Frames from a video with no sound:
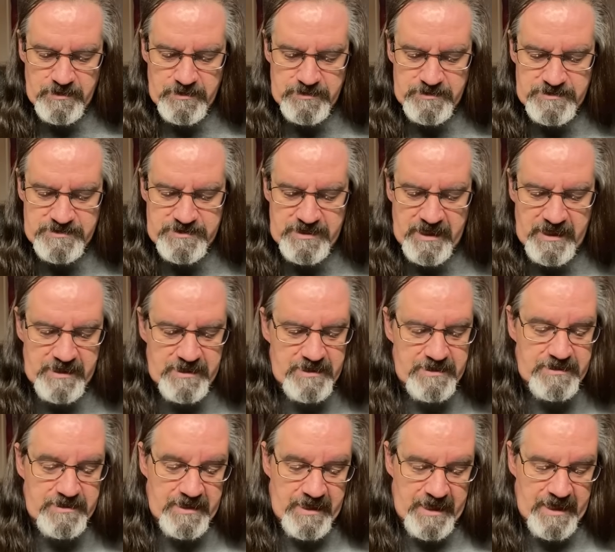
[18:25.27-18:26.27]

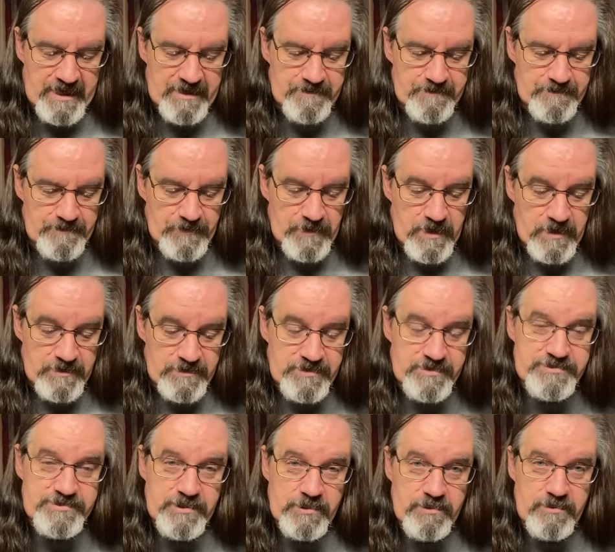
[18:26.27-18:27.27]
stated that the
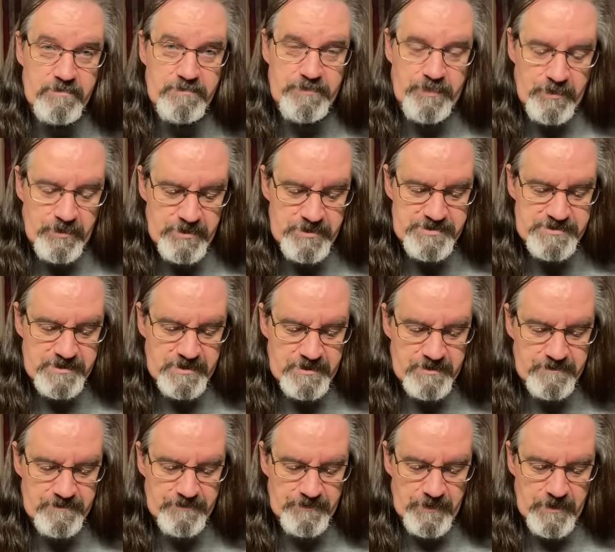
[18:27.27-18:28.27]
term person